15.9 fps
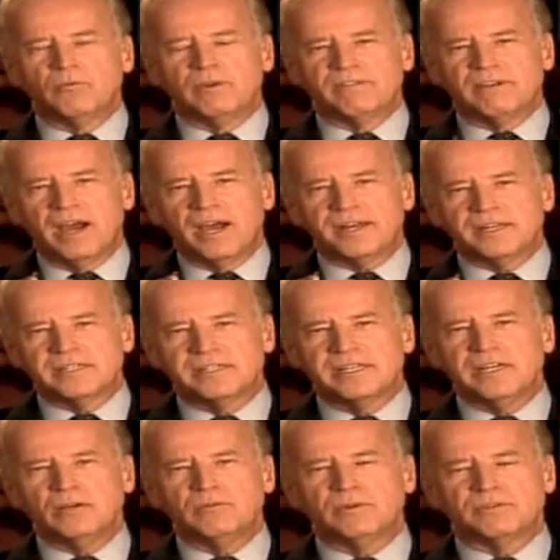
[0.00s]
we've got to
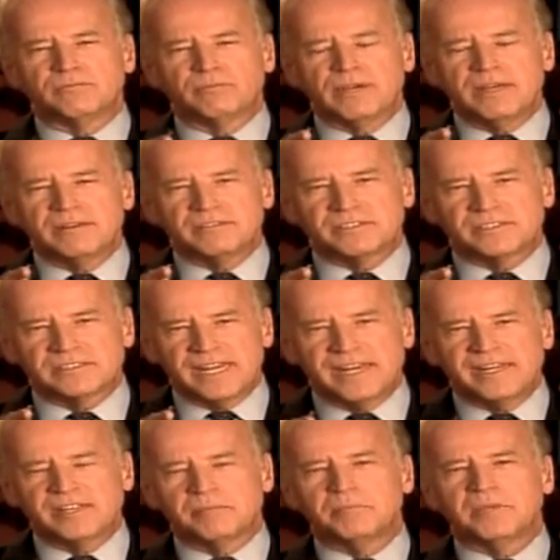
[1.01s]
deal with
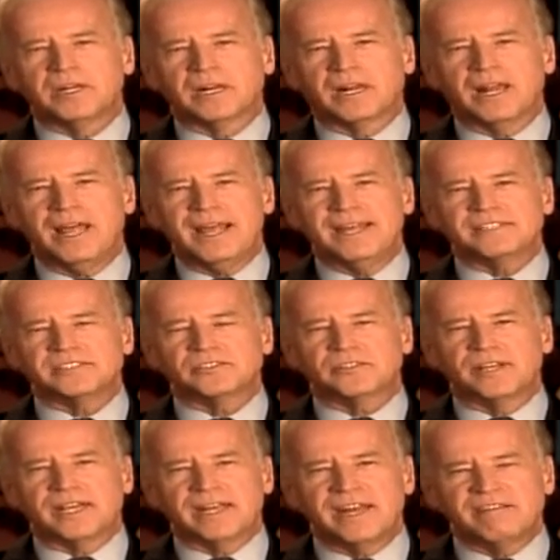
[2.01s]
reinstating the middle class so
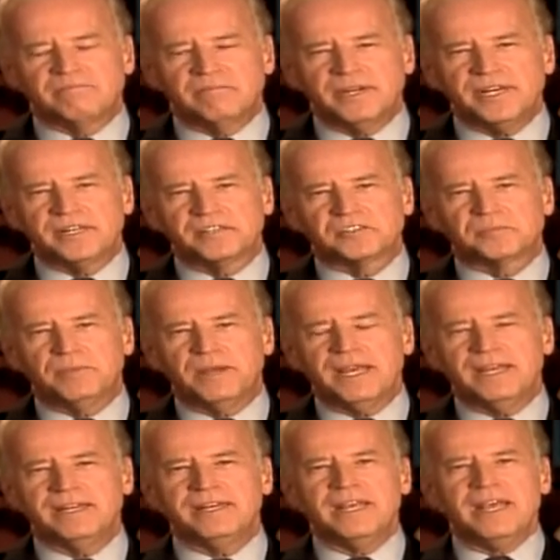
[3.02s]
they can have money to
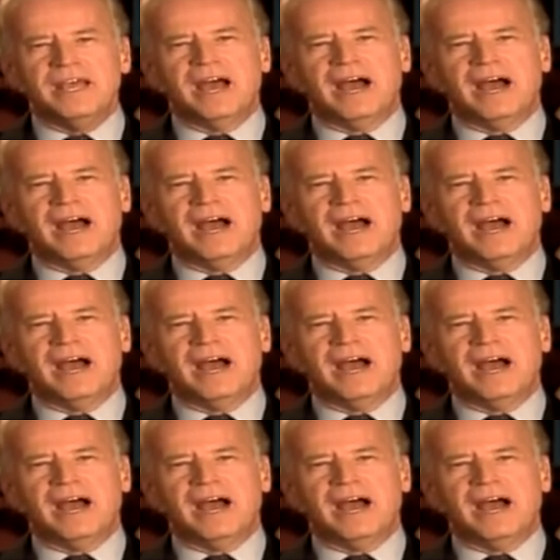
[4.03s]
spend.